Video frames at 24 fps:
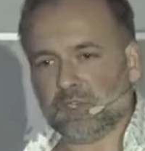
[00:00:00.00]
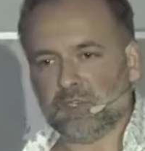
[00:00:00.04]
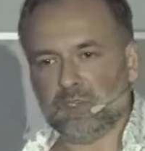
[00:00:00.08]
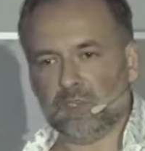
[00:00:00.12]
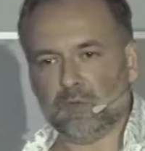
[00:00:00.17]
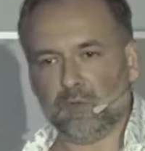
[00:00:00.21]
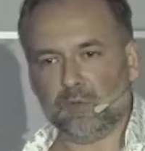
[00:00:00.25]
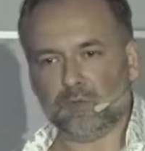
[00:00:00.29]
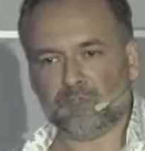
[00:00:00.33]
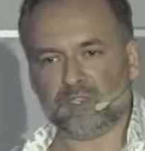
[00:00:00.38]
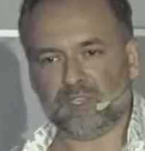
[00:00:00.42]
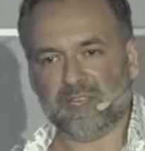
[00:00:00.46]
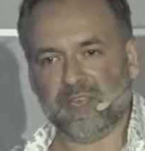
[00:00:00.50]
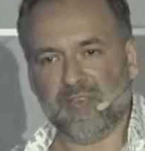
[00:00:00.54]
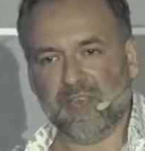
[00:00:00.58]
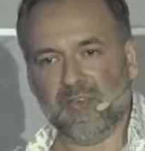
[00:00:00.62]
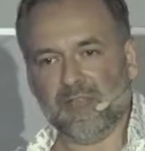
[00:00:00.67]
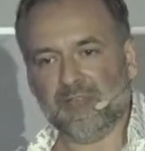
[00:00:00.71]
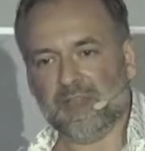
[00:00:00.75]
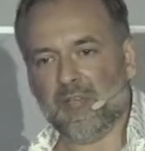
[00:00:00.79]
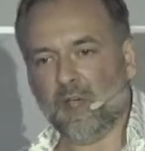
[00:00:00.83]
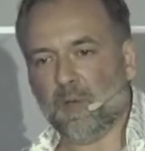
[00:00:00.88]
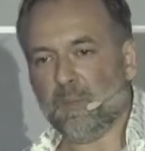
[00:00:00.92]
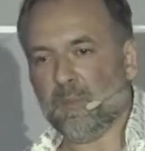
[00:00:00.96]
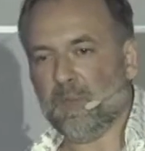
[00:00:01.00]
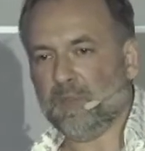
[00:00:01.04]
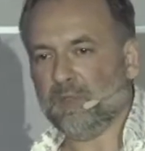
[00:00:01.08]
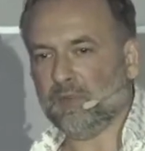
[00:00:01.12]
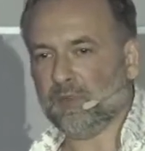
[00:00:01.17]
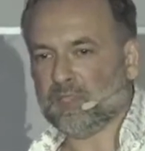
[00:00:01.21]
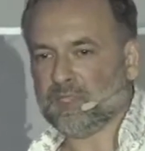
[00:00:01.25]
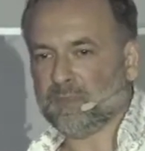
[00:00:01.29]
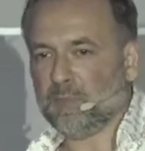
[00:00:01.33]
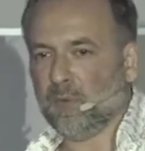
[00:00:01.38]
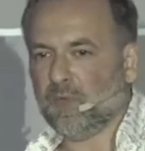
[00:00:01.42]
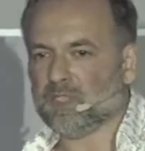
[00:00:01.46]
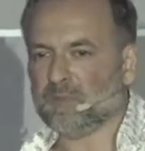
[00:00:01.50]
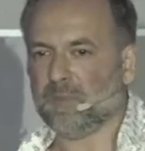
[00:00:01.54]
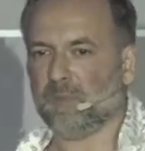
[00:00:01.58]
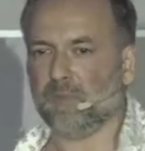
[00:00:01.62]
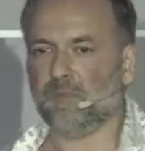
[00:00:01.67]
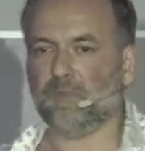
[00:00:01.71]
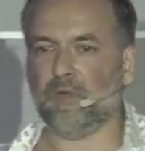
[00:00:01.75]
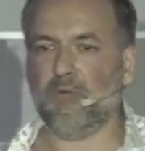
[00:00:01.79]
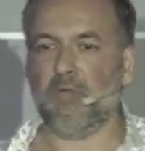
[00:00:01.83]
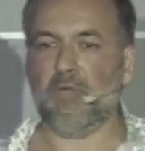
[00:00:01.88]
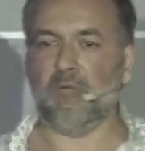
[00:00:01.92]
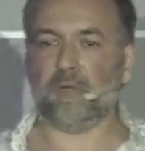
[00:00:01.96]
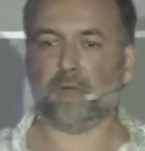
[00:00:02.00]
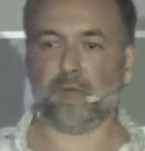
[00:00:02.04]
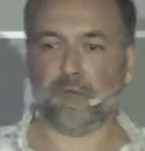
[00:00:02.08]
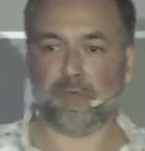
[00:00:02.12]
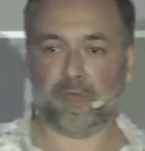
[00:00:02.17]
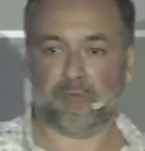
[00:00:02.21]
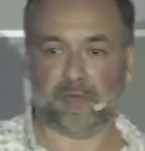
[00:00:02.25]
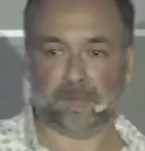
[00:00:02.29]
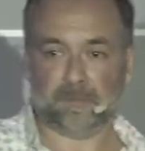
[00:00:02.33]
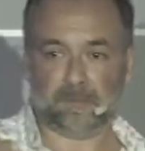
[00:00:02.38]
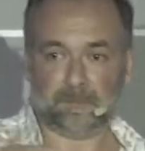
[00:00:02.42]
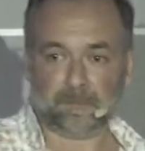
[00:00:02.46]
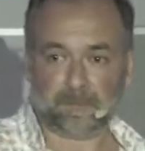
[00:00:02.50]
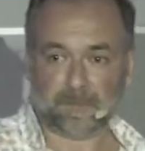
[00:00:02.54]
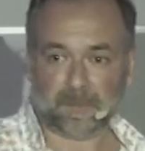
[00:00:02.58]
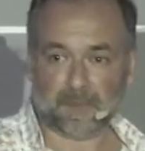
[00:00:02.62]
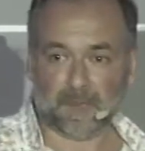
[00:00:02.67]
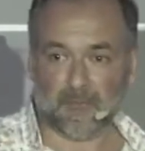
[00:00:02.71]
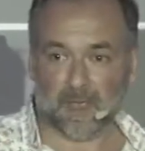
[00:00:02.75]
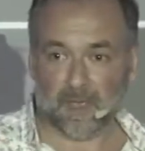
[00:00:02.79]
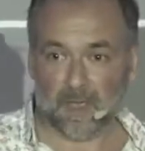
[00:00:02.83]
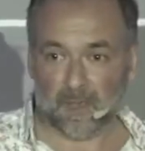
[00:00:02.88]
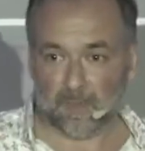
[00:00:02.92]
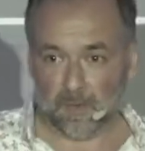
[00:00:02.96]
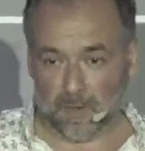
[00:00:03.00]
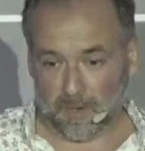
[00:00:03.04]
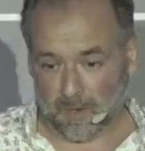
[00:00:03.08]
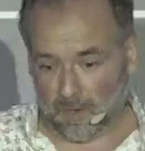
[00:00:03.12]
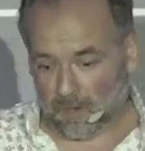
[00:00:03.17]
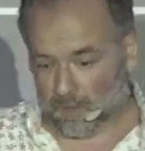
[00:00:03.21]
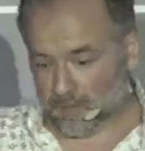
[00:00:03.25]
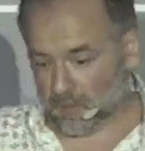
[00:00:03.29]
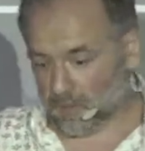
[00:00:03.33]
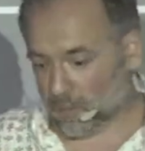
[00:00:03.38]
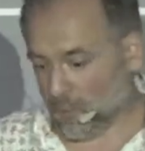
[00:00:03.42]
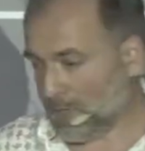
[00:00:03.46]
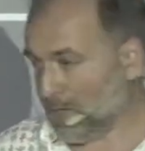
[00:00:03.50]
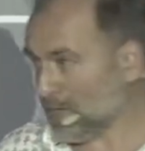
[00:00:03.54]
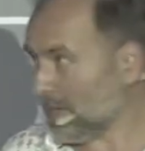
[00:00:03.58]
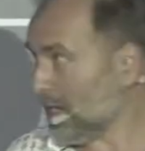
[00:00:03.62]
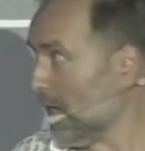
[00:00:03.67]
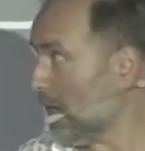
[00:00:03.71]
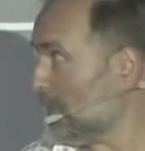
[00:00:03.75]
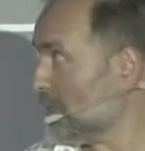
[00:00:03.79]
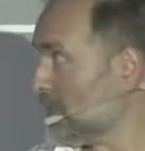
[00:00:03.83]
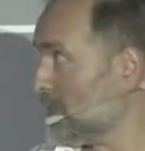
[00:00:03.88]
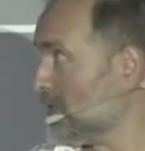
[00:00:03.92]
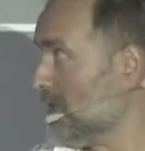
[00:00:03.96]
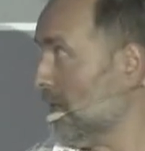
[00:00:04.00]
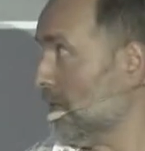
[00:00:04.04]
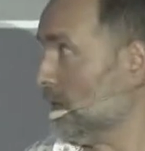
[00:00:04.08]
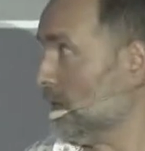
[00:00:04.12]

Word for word: technology, and now being responsible for everything. Because when it comes